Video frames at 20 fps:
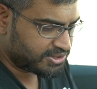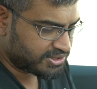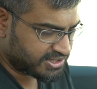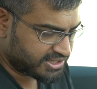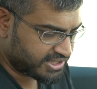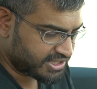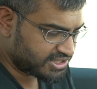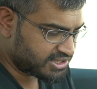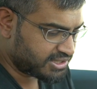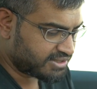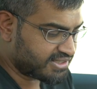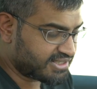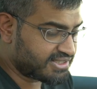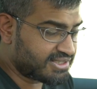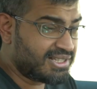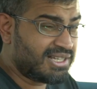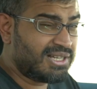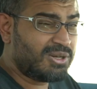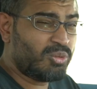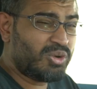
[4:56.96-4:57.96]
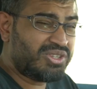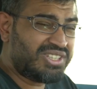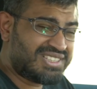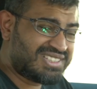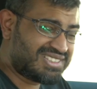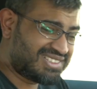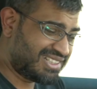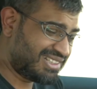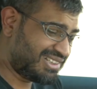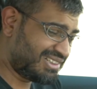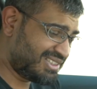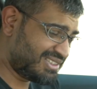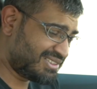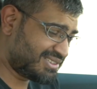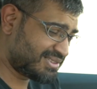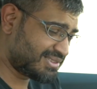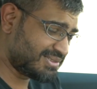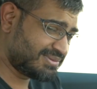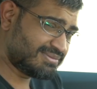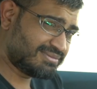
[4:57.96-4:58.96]
your gear selector, which is still
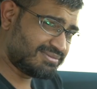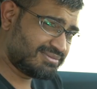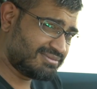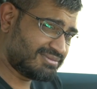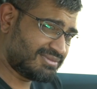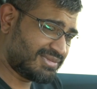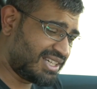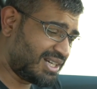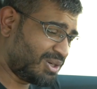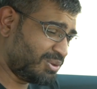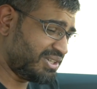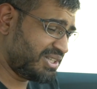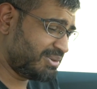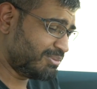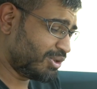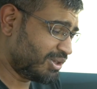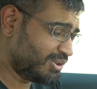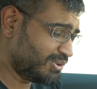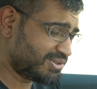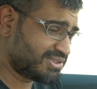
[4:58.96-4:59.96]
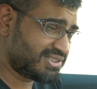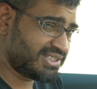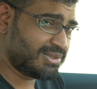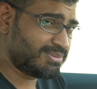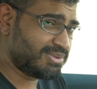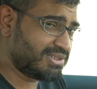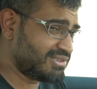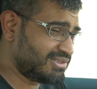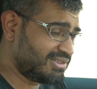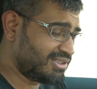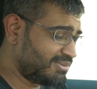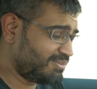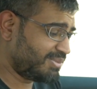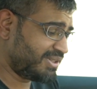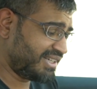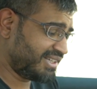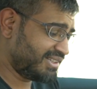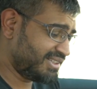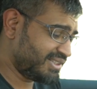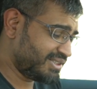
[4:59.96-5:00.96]
this Audi monostable. Not
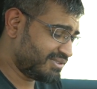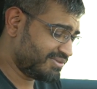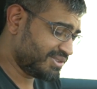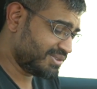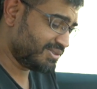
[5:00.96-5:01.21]
my idea of a